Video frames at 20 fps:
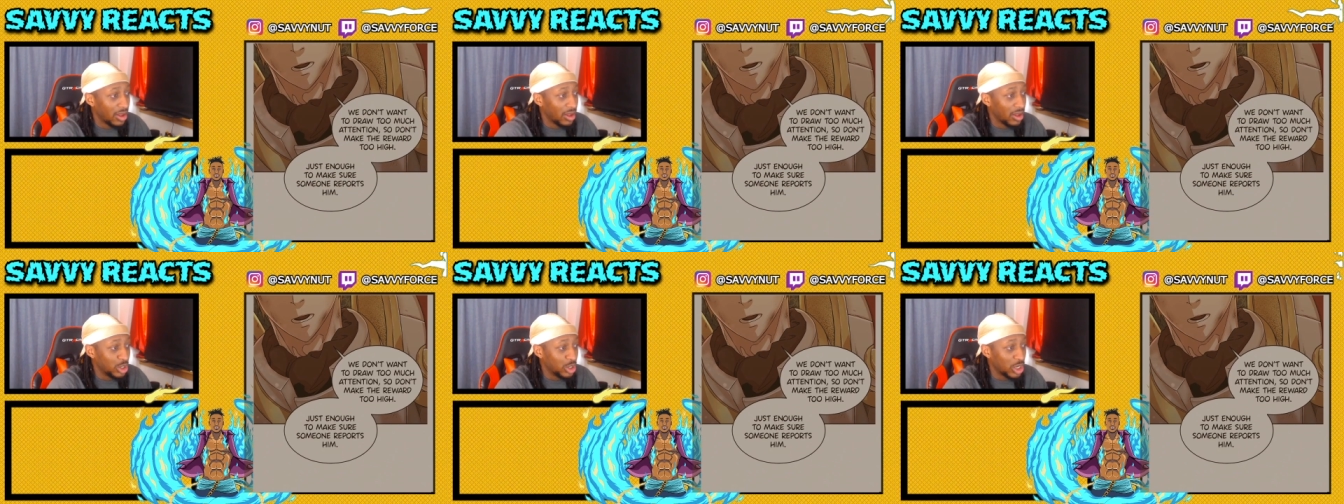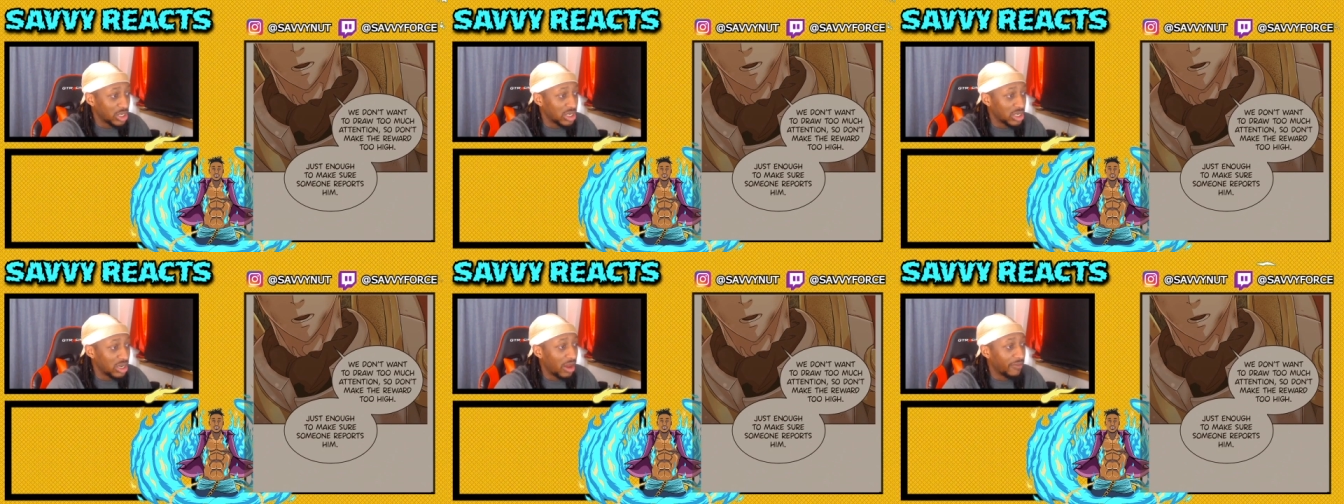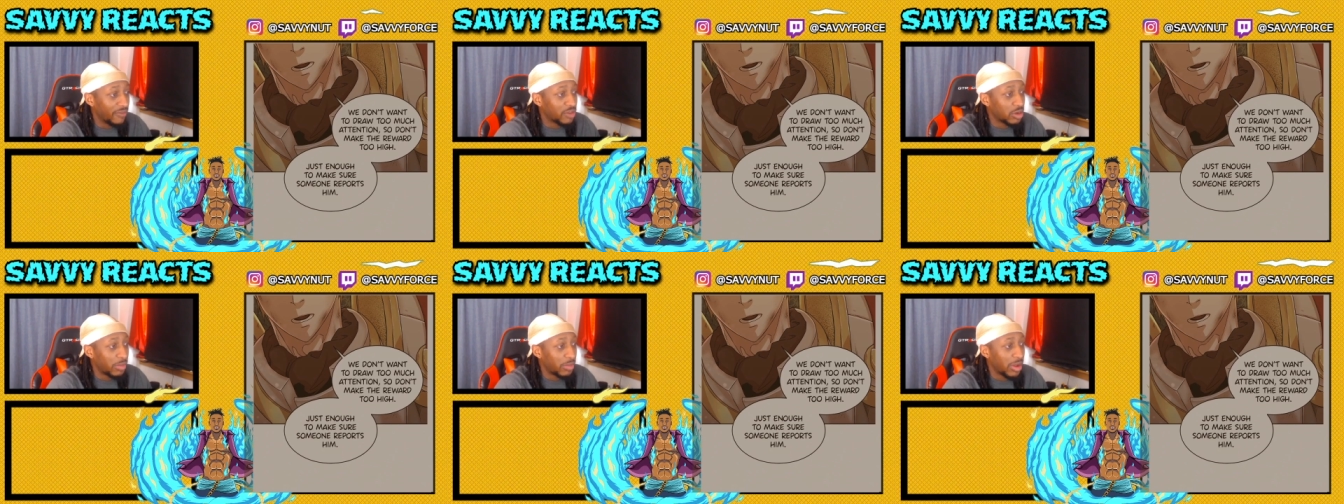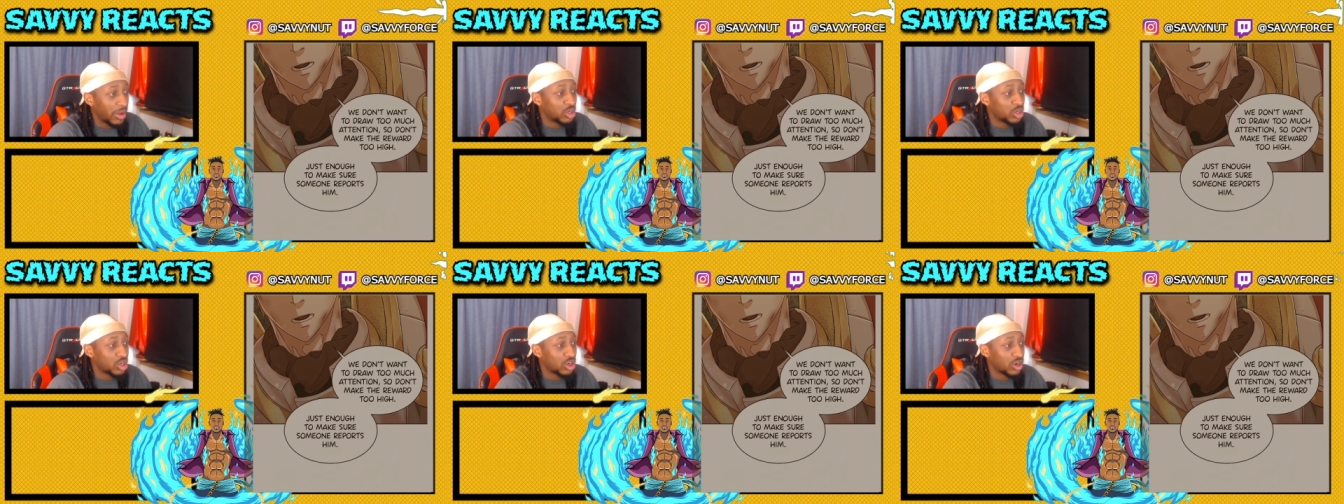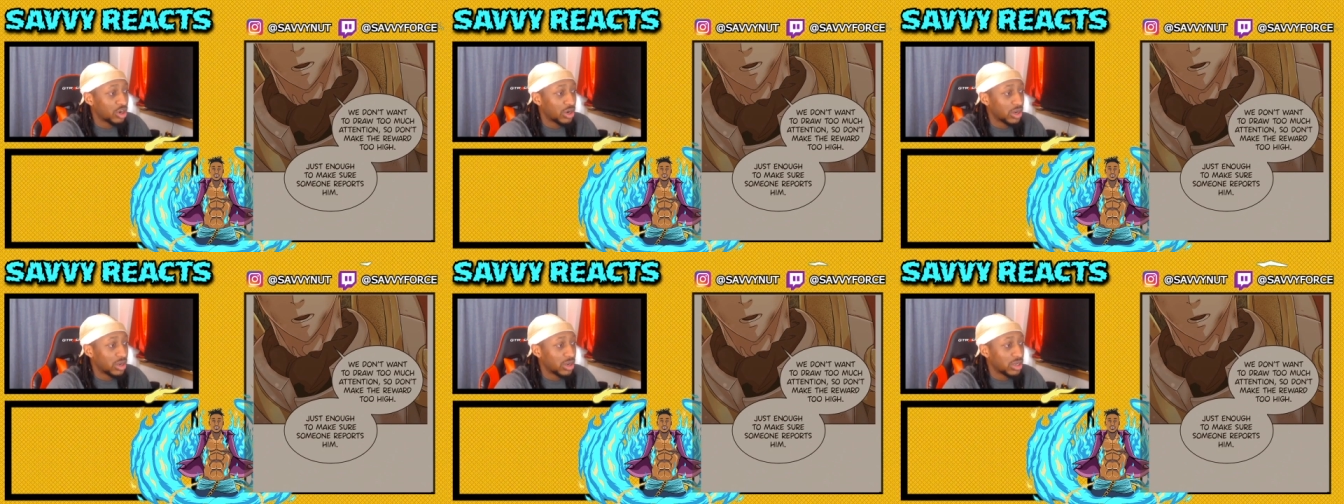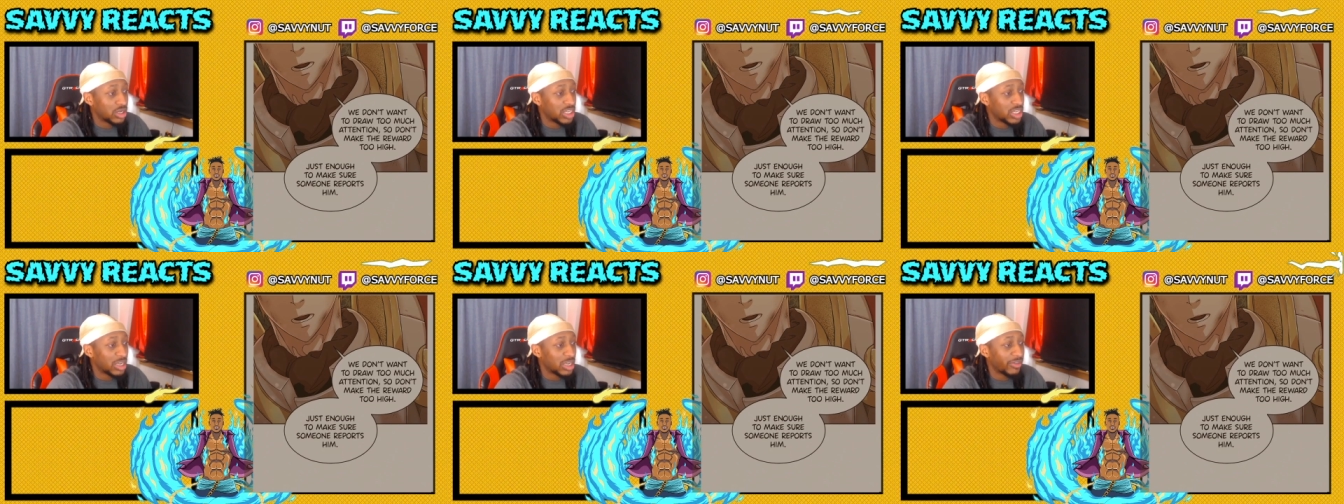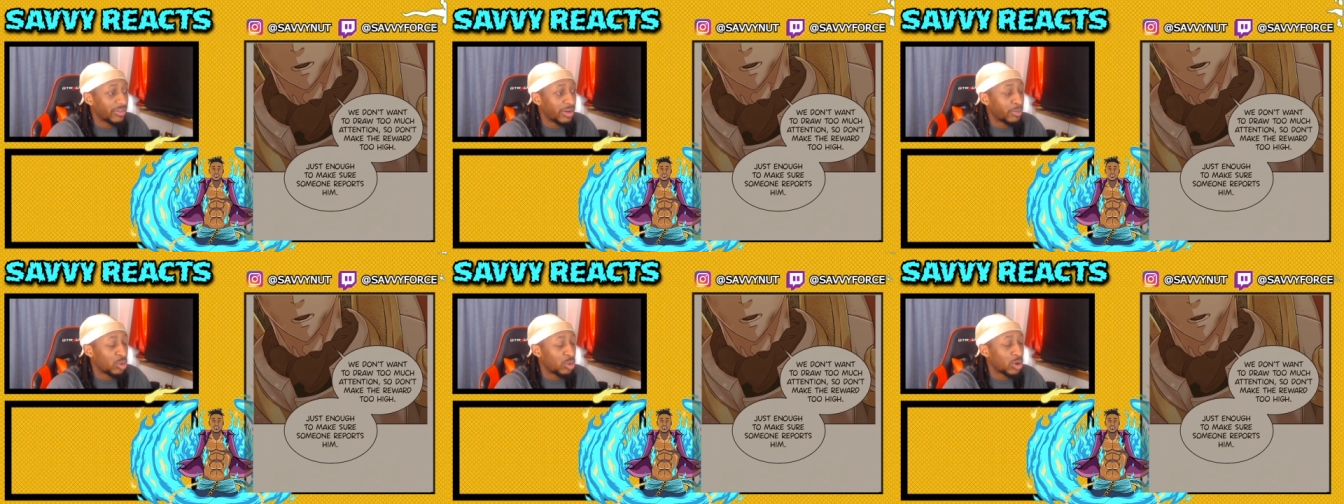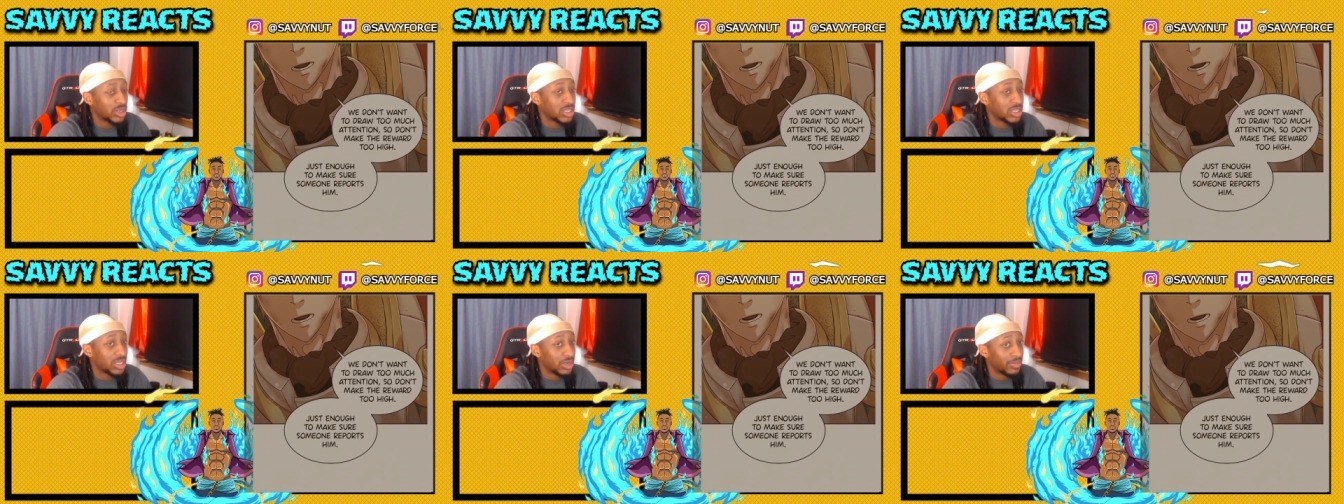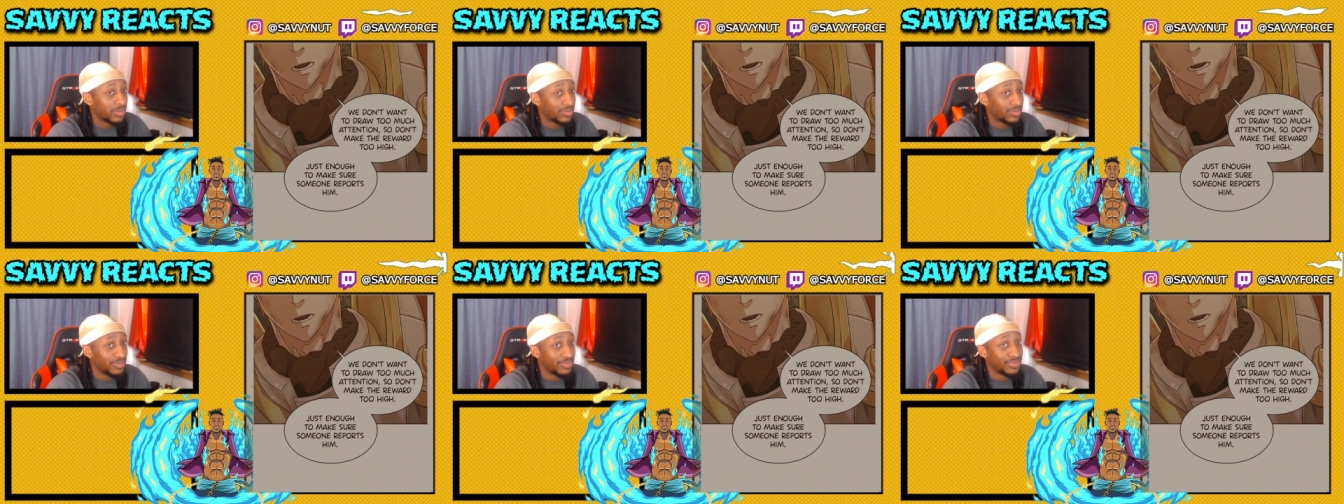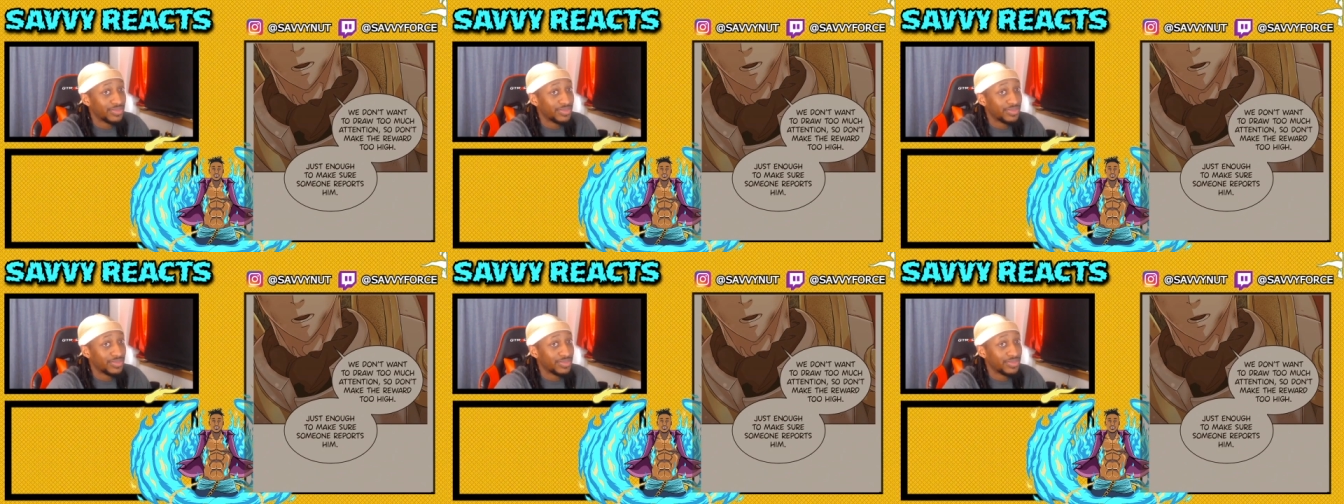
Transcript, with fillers: Just enough to make sure someone reports him.